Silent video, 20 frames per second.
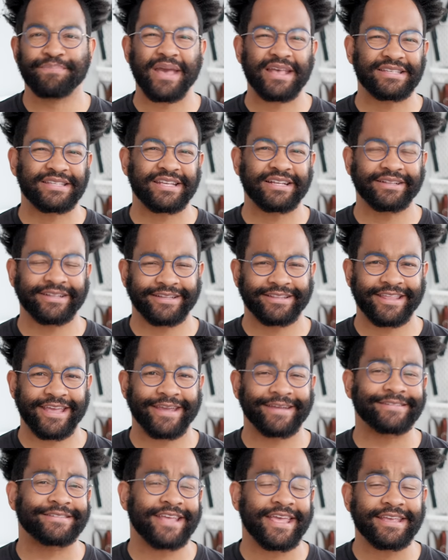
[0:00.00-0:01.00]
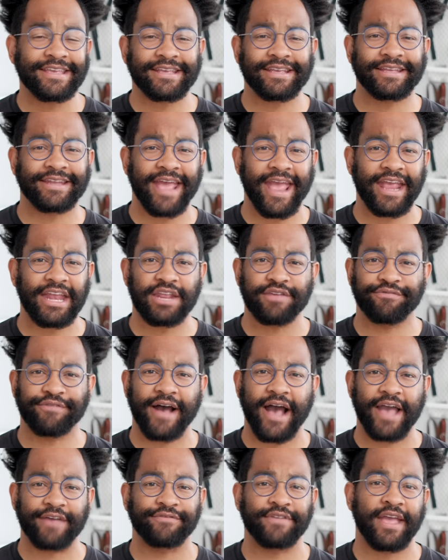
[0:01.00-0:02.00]
Basically think taking an
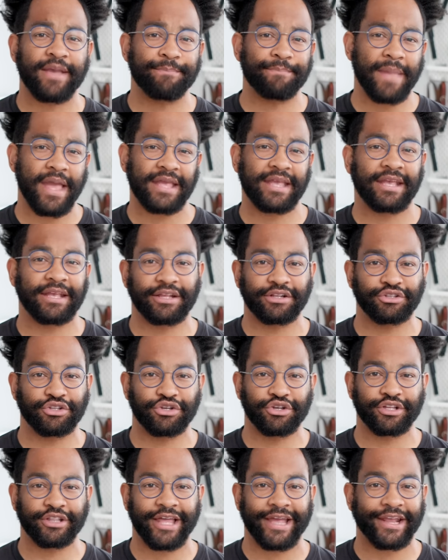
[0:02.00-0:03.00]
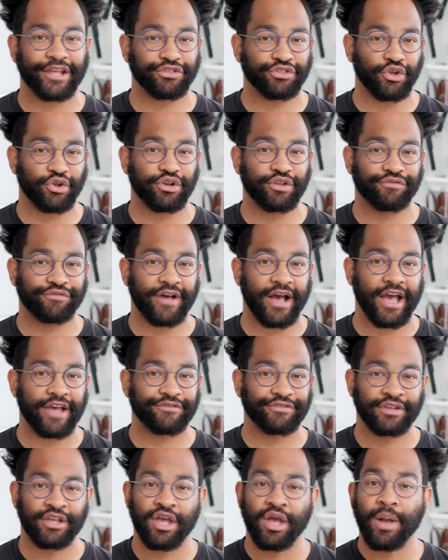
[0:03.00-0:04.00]
85 and making it look like a
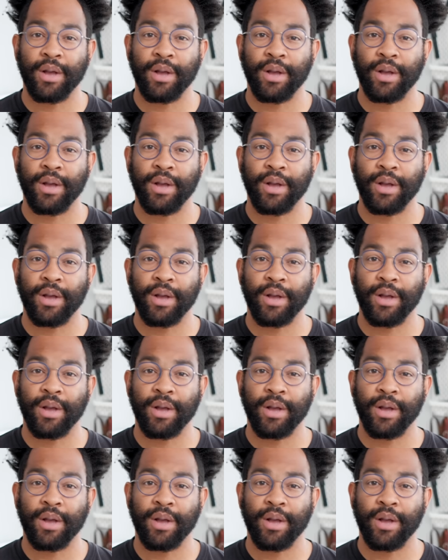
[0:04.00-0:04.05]
35,